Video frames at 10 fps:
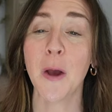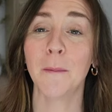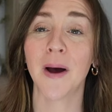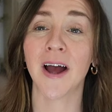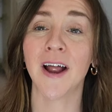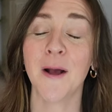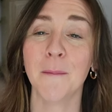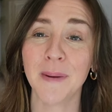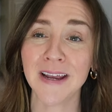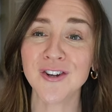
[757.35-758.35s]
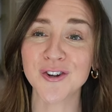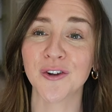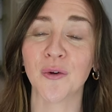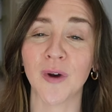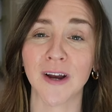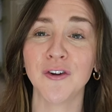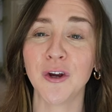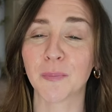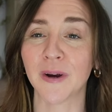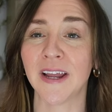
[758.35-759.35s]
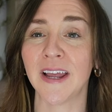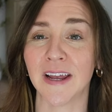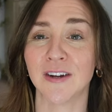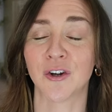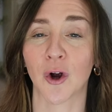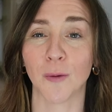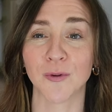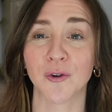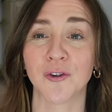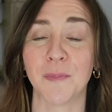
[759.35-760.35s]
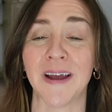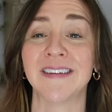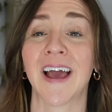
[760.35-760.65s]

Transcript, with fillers: but be sure that whatever you're bringing into your homeschool space,